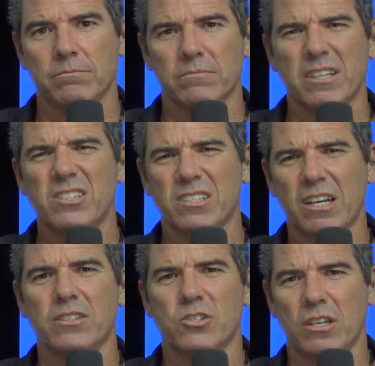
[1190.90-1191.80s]
Let's just
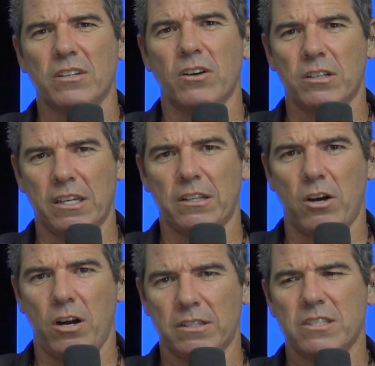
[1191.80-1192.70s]
cut the shit and all get
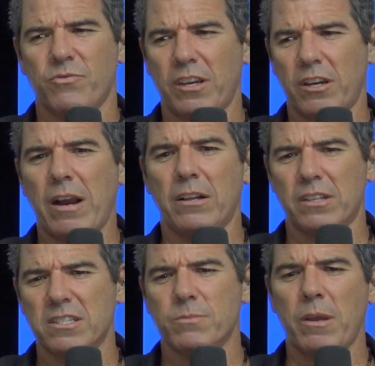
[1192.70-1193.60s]
along. Let's figure out,
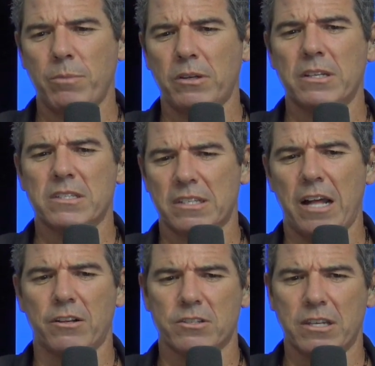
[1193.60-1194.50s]
let's spend billions of
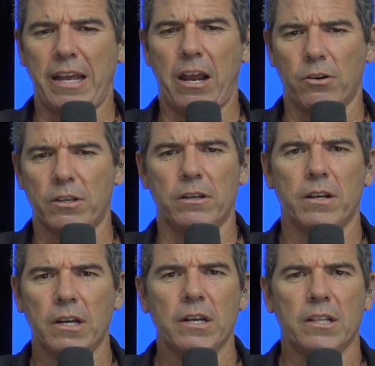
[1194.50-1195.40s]
dollars on how to,
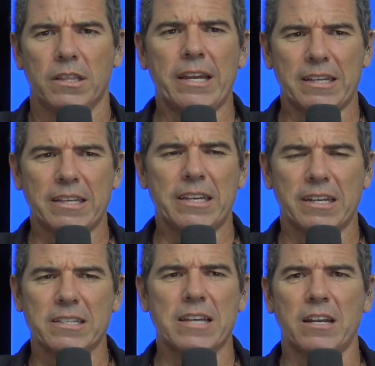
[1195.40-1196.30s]
like get
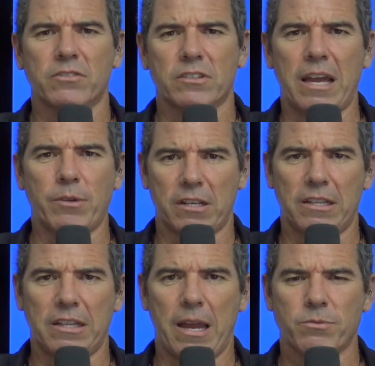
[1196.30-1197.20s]
us out of climate
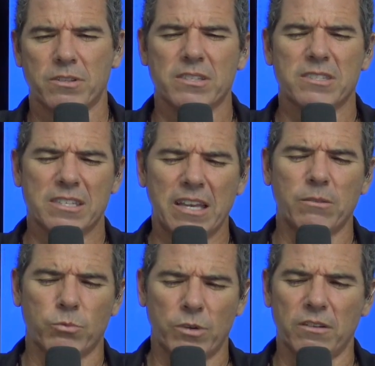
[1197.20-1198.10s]
collapse. Let's get
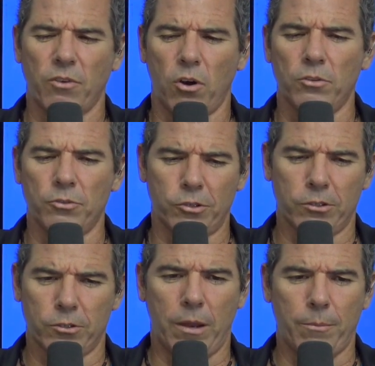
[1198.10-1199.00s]
rid of all
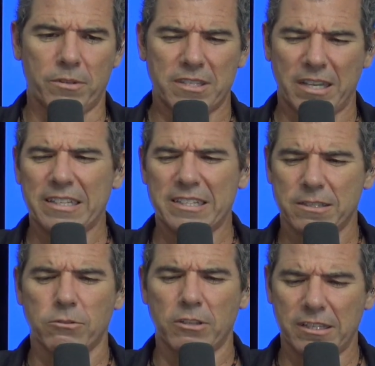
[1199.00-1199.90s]
nuclear weapons. Like let's
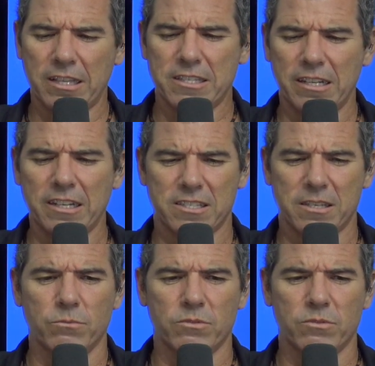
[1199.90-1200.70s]
get into some